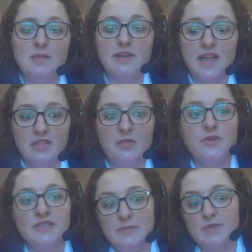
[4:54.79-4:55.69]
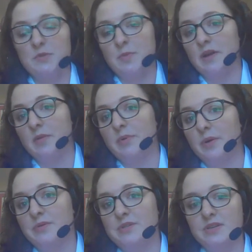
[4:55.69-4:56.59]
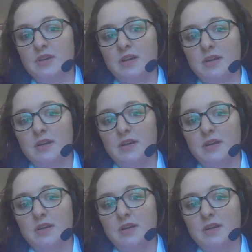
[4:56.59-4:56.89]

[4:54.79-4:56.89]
again, through a damage repair approach.